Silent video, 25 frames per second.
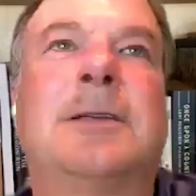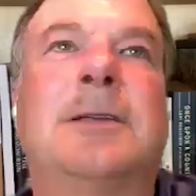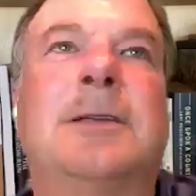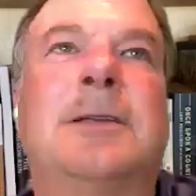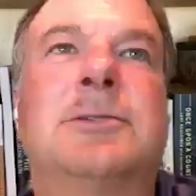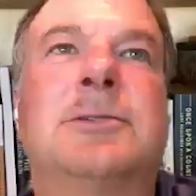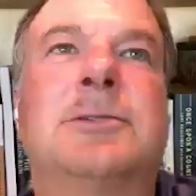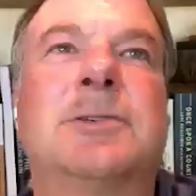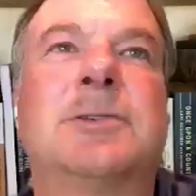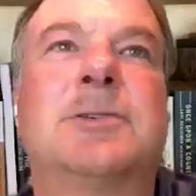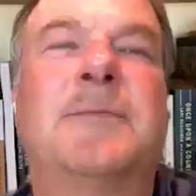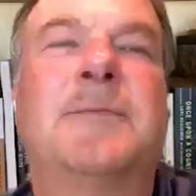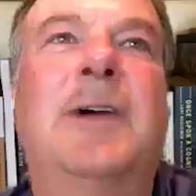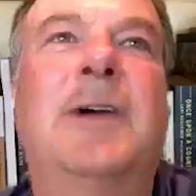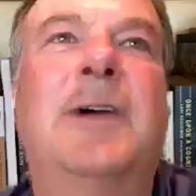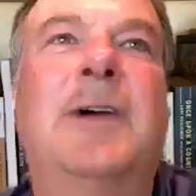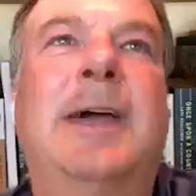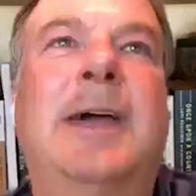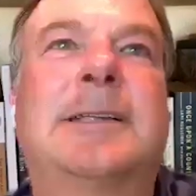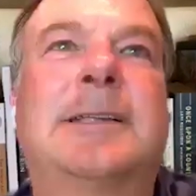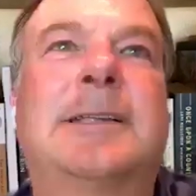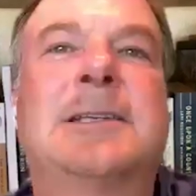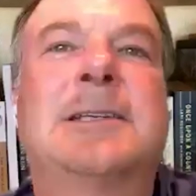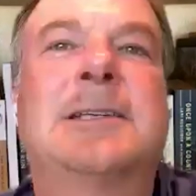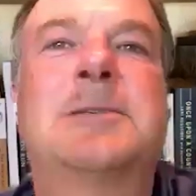In fact, it's
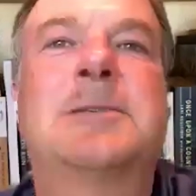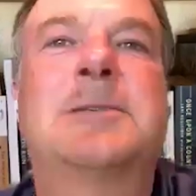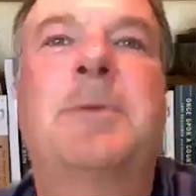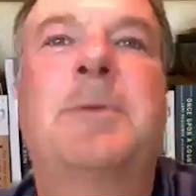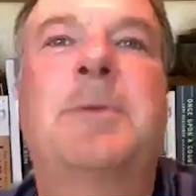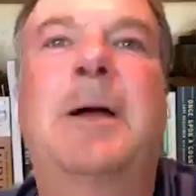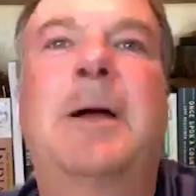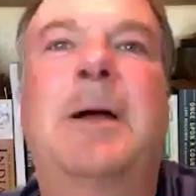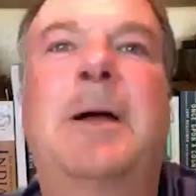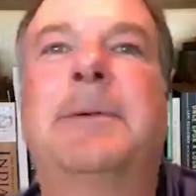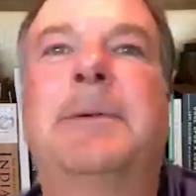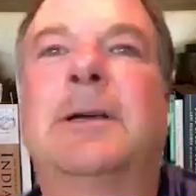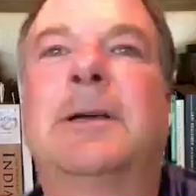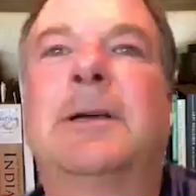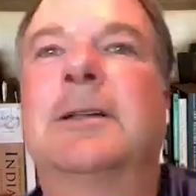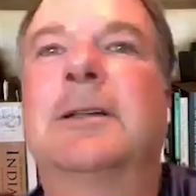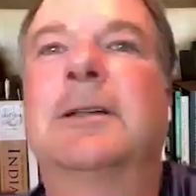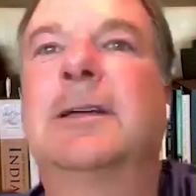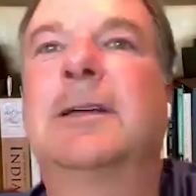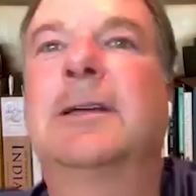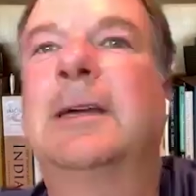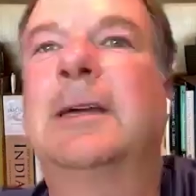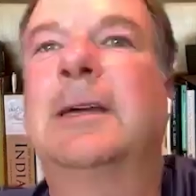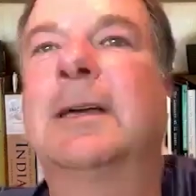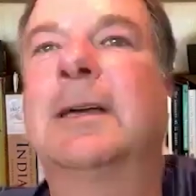probably going to get
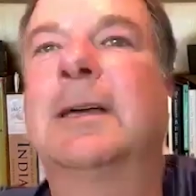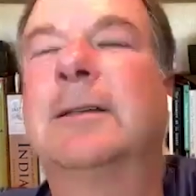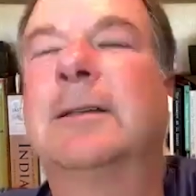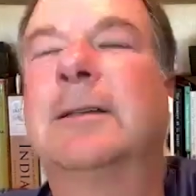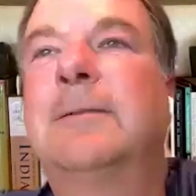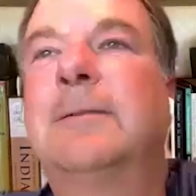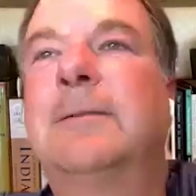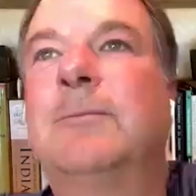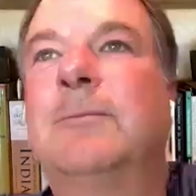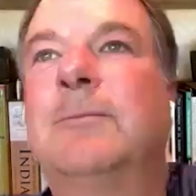worse.